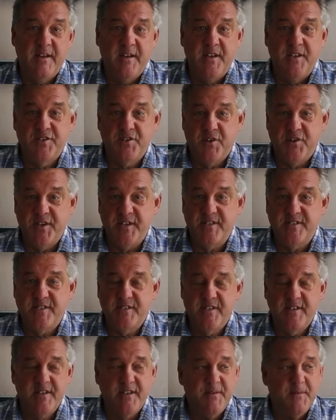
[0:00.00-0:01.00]
He's
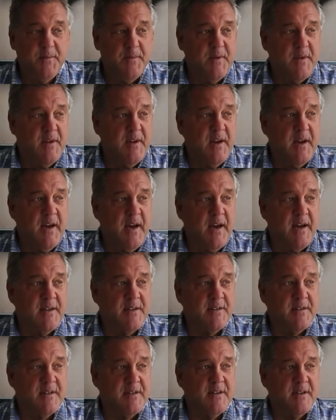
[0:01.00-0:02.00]
honest
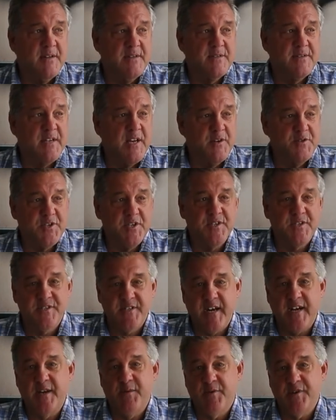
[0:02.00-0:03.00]
and tells you
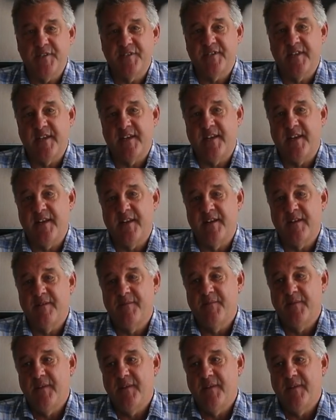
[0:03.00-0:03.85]
exactly what he's thinking.